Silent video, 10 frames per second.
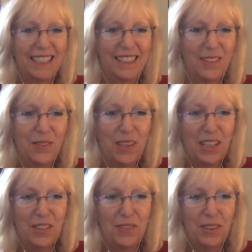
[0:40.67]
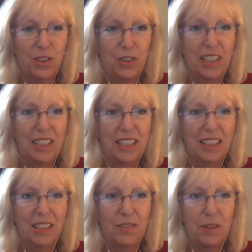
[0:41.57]
Wonderful. Trace
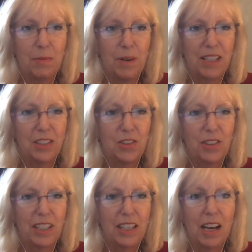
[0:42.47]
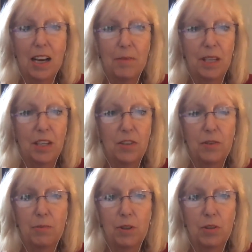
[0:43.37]
is here from Austria. I'm here
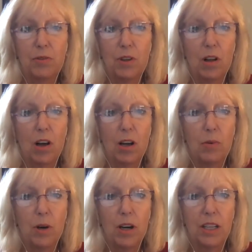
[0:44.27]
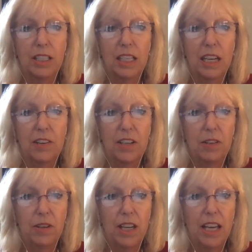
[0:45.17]
from beautiful Ottawa,
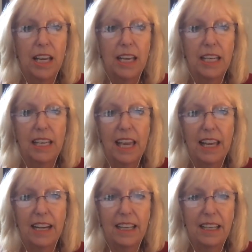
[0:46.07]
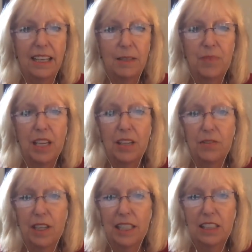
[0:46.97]
Ontario in Canada. And
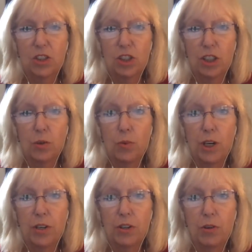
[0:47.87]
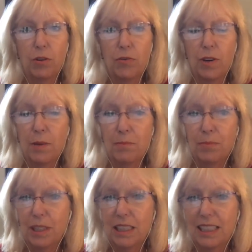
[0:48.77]
if you'd like to share where you're
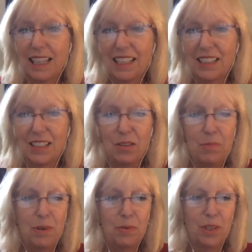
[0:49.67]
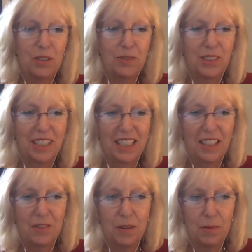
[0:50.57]
from, please let us know. It'd be wonderful to
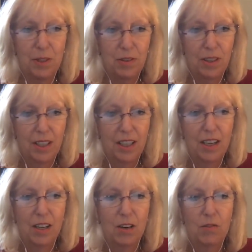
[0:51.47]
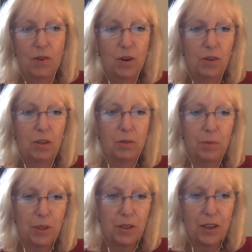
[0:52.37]
hear from you.
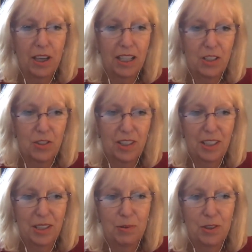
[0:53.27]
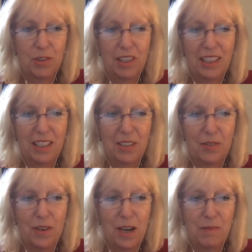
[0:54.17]
Vorarlberg, Austria is where Trace is
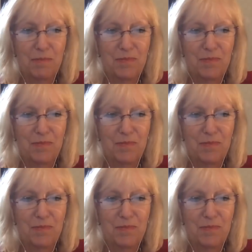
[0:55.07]
from.